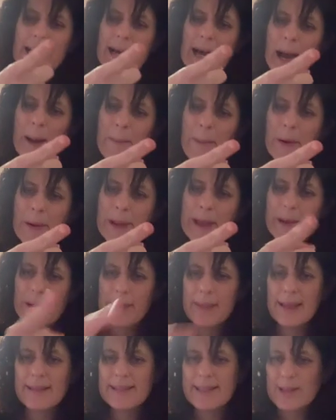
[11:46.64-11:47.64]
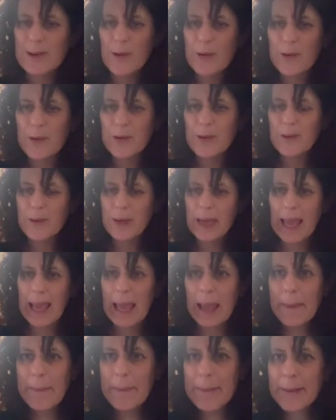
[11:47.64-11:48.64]
I'm on it. This is all going okay.
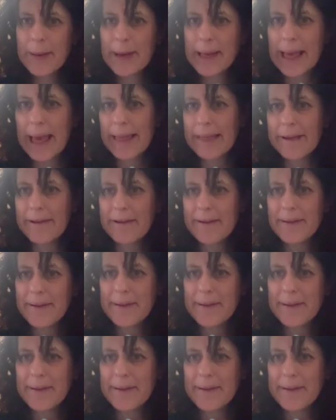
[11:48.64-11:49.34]
We're gonna get there.